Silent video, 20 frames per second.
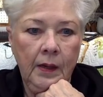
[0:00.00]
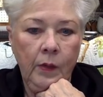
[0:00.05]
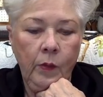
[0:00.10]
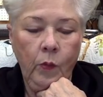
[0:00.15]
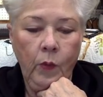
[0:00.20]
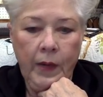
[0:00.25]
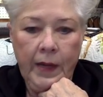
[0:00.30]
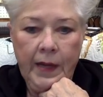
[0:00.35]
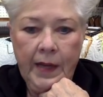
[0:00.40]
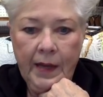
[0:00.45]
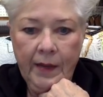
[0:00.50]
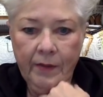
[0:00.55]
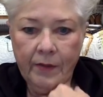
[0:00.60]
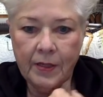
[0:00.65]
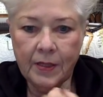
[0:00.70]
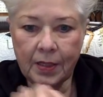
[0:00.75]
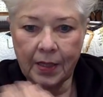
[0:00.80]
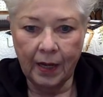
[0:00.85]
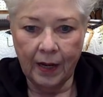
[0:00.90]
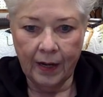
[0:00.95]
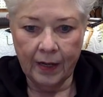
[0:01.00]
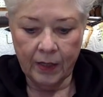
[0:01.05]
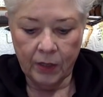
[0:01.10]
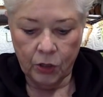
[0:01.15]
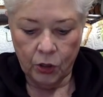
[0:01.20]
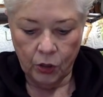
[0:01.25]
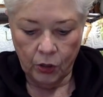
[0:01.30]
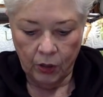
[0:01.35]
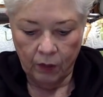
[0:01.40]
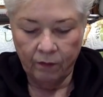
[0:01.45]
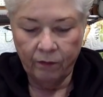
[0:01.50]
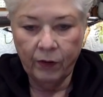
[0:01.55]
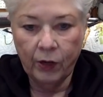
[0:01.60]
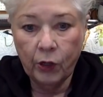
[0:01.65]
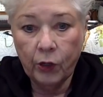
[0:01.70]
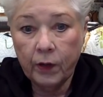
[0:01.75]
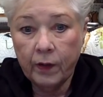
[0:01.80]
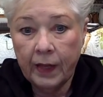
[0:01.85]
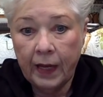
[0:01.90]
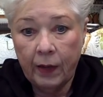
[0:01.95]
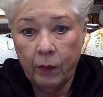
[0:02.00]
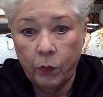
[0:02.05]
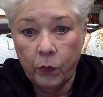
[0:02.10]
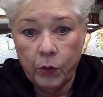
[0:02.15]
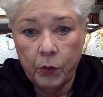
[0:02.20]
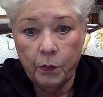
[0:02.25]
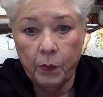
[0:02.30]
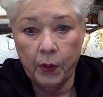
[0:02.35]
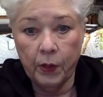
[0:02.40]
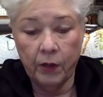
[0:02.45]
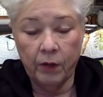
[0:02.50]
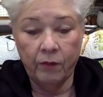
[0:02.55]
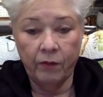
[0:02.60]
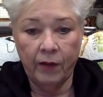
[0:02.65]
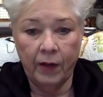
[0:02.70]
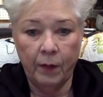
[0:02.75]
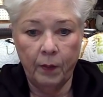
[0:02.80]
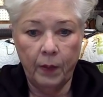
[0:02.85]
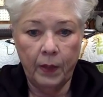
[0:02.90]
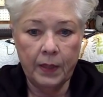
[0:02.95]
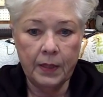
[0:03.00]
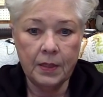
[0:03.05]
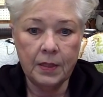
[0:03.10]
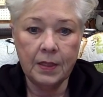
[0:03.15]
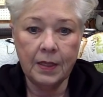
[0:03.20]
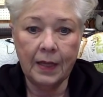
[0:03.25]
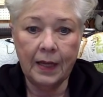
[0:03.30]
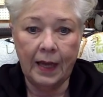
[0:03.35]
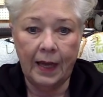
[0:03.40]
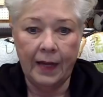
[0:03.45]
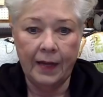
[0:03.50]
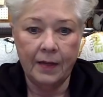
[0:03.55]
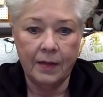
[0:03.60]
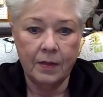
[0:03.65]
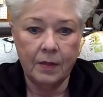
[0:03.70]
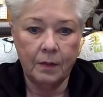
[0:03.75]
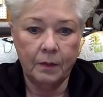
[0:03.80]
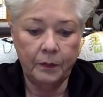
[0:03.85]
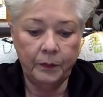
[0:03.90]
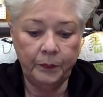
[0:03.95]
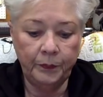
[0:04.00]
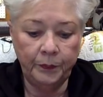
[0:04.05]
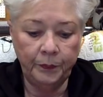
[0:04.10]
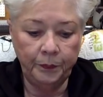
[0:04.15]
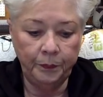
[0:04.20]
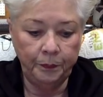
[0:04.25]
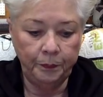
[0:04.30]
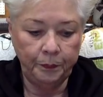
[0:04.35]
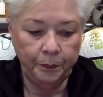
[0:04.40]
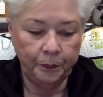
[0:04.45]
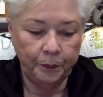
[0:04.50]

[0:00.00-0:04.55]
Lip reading: We have decided to convert that wood-burning fireplace to gas. It